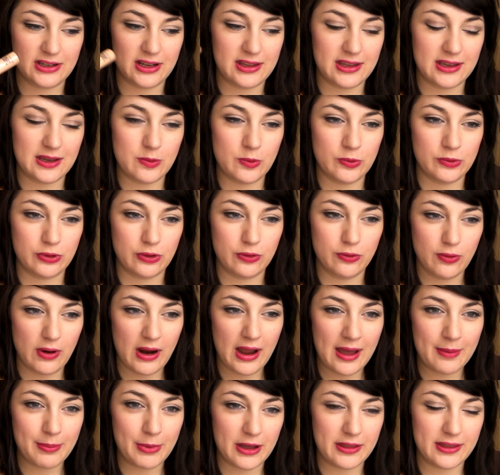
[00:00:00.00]
I think it will
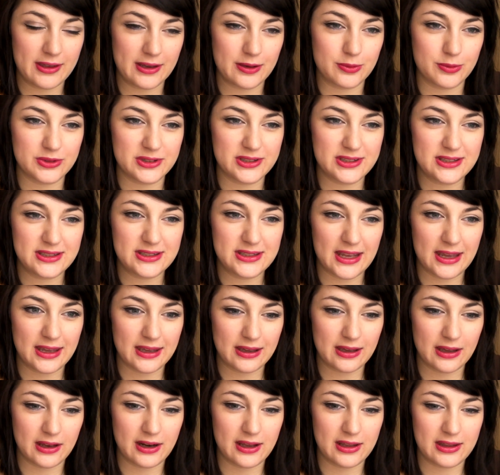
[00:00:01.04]
grab, I think it will
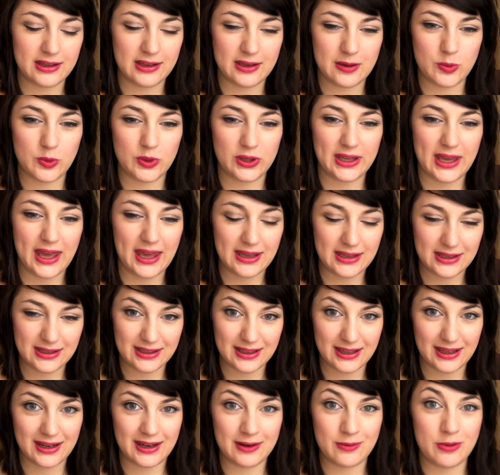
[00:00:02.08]
stick, and I think it will cake,
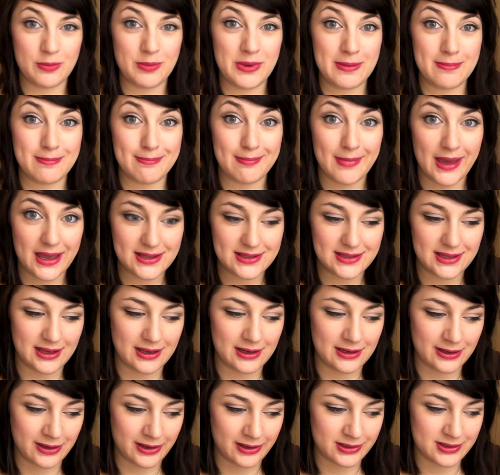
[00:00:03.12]
and it will be messy
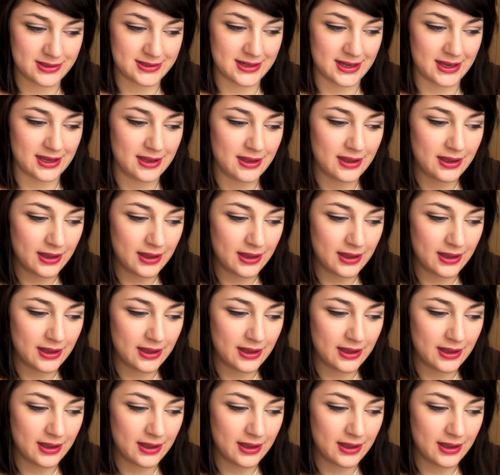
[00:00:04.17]
and nasty.